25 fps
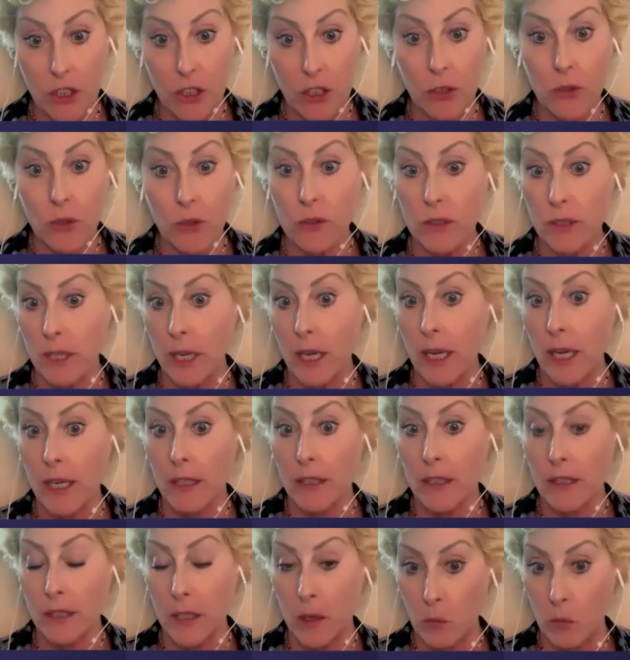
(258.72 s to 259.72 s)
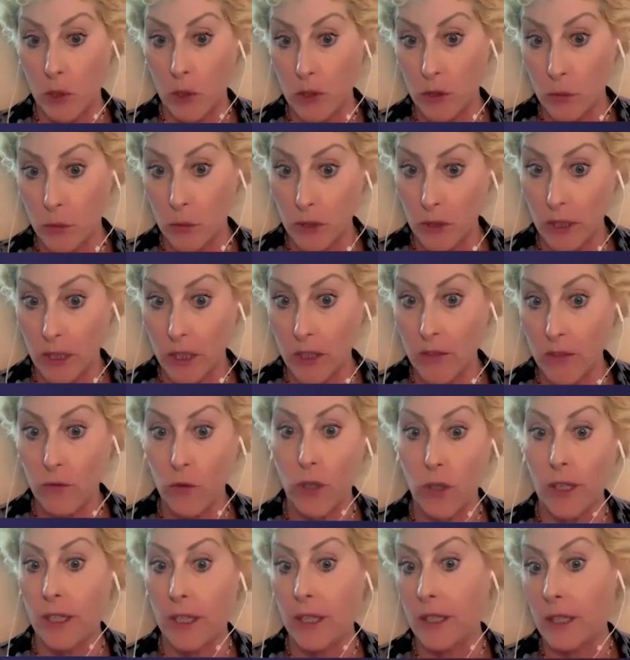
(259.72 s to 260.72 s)
issues, like someone's really
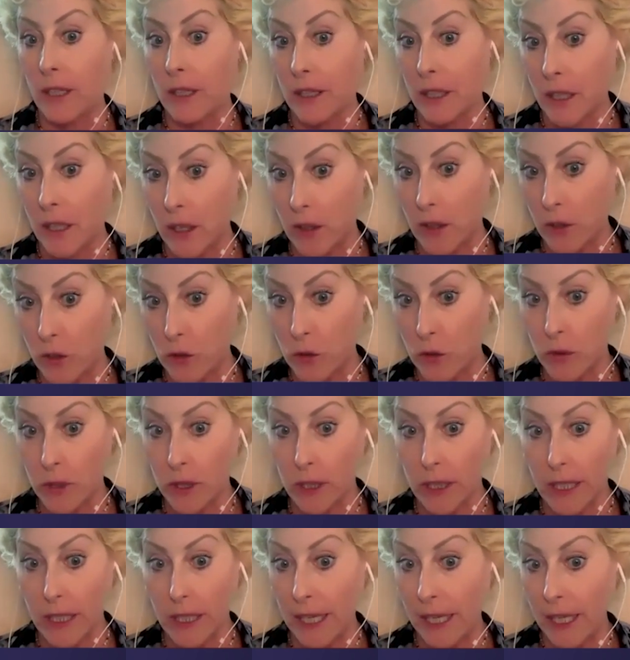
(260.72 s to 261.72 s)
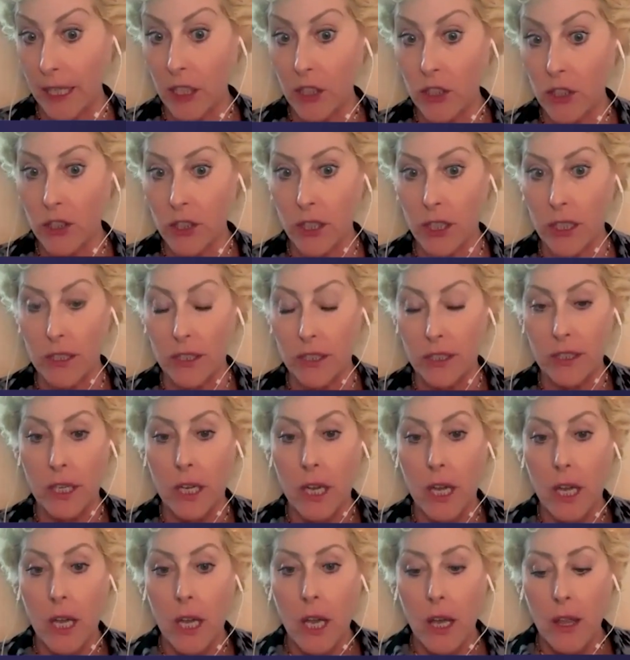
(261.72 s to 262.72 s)
avoidant and the other's really anxious.
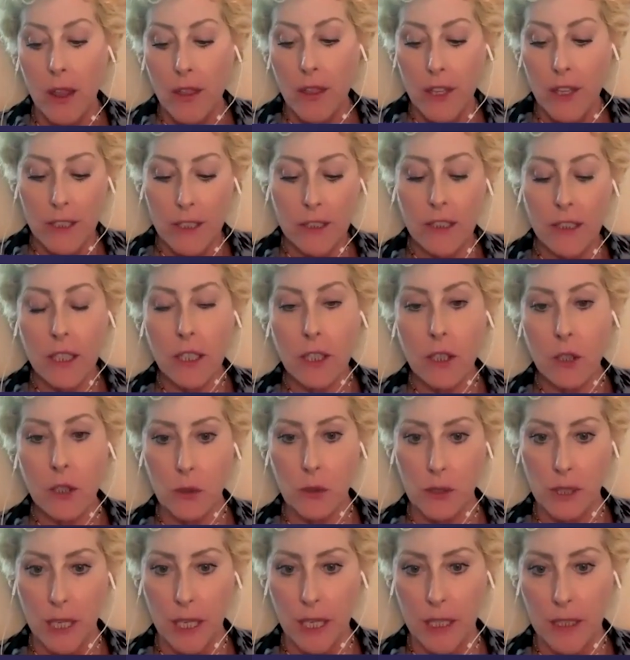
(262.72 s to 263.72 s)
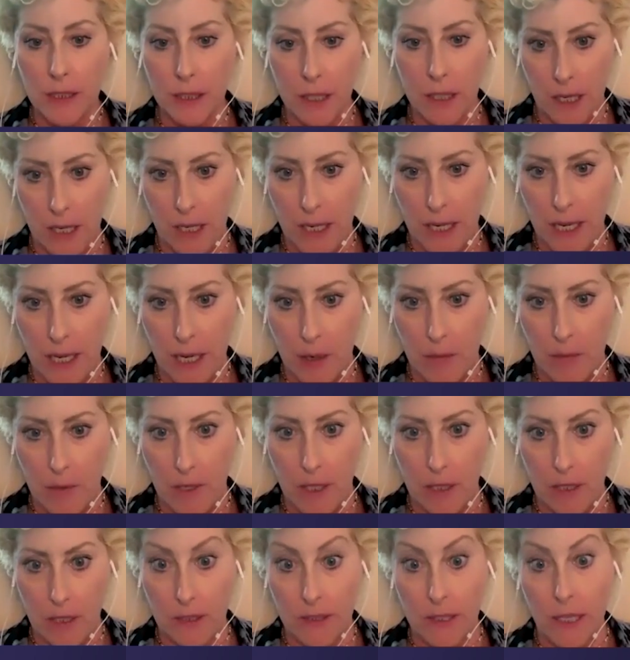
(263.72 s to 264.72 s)
This can create
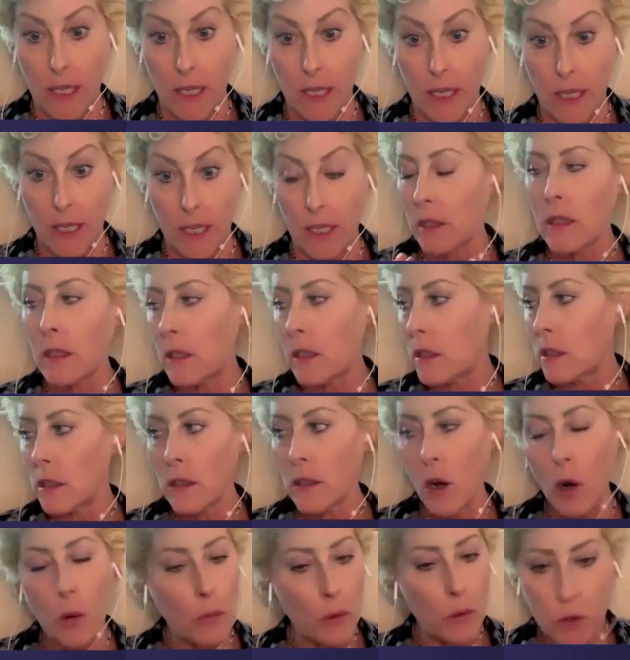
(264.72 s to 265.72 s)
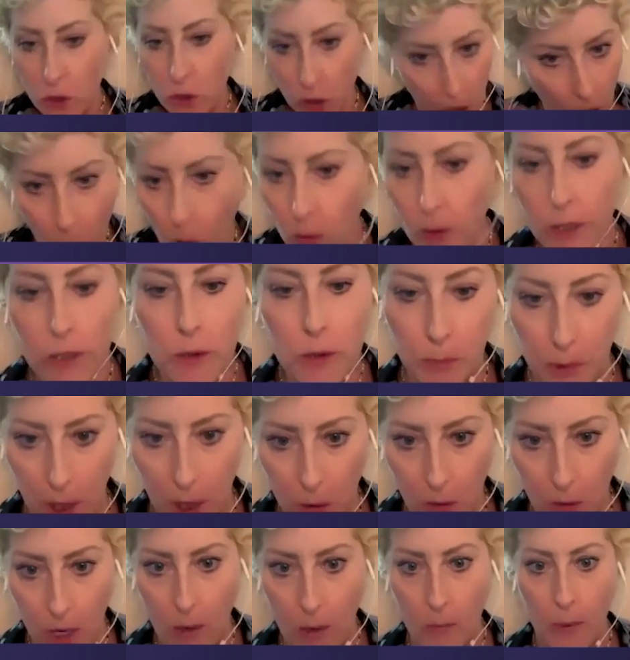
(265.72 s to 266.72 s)
dynamics that almost always
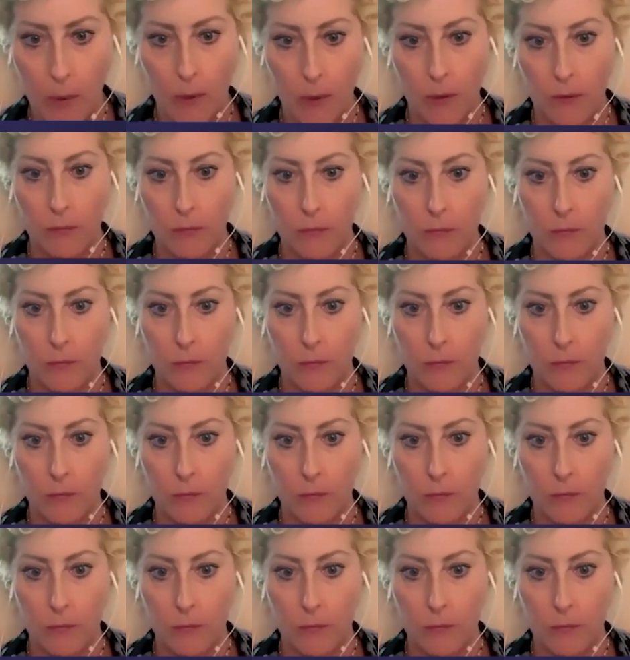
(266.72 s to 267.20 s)
blow up.